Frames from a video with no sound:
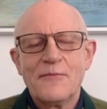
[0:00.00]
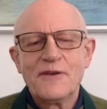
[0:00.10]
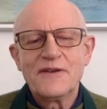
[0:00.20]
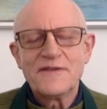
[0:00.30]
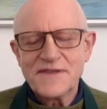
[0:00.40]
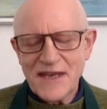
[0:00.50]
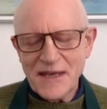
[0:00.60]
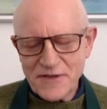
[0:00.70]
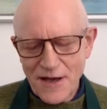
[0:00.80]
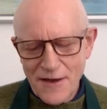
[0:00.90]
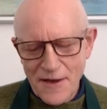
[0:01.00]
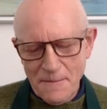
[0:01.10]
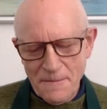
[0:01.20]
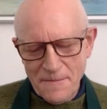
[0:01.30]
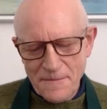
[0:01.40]
But at the same
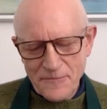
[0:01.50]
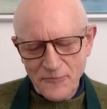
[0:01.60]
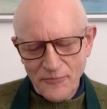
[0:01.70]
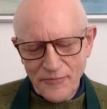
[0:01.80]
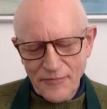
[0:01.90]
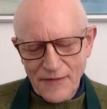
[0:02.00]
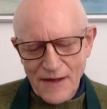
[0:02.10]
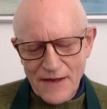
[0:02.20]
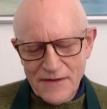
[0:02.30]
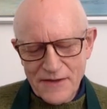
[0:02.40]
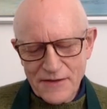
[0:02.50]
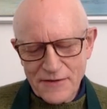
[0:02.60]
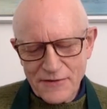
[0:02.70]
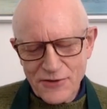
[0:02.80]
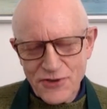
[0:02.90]
time, I think,
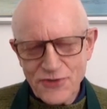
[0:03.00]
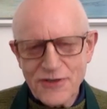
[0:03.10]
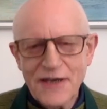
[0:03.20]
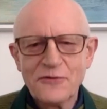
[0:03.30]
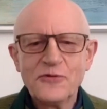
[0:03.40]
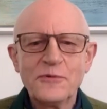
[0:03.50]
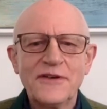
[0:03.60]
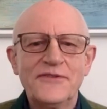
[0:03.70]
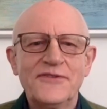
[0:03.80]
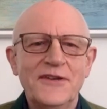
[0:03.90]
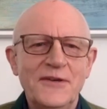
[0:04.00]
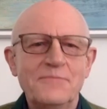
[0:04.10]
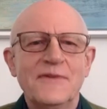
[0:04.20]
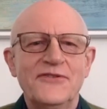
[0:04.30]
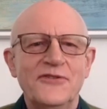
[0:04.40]
should I always
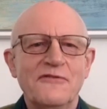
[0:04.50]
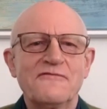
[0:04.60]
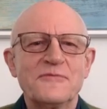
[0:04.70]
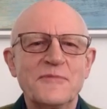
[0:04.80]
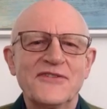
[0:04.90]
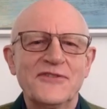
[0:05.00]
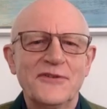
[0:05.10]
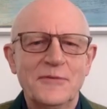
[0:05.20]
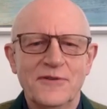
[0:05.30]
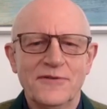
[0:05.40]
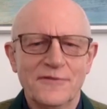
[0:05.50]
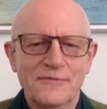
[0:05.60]
keep myself from excitement?